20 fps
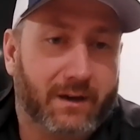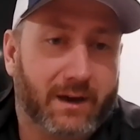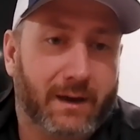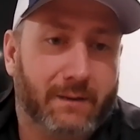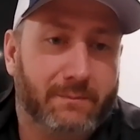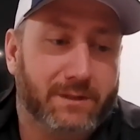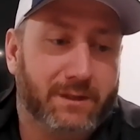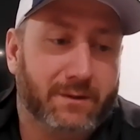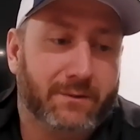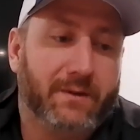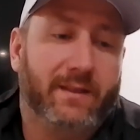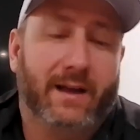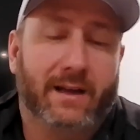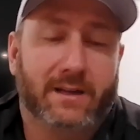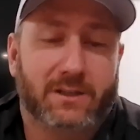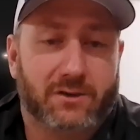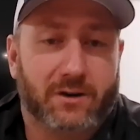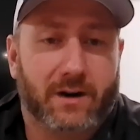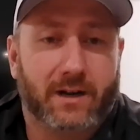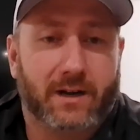keeps you in
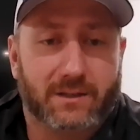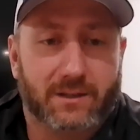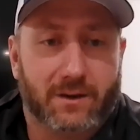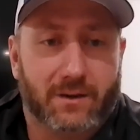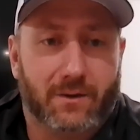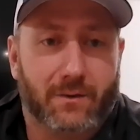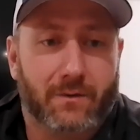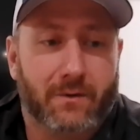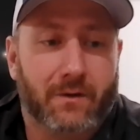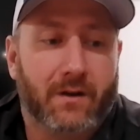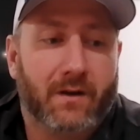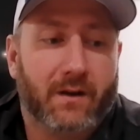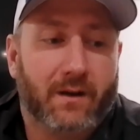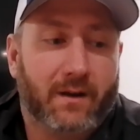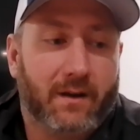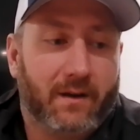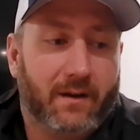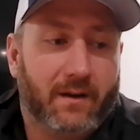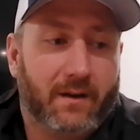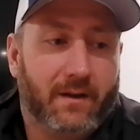that strike zone
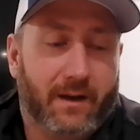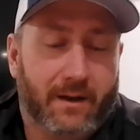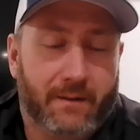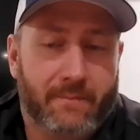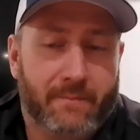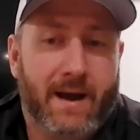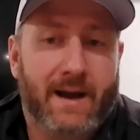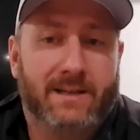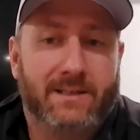and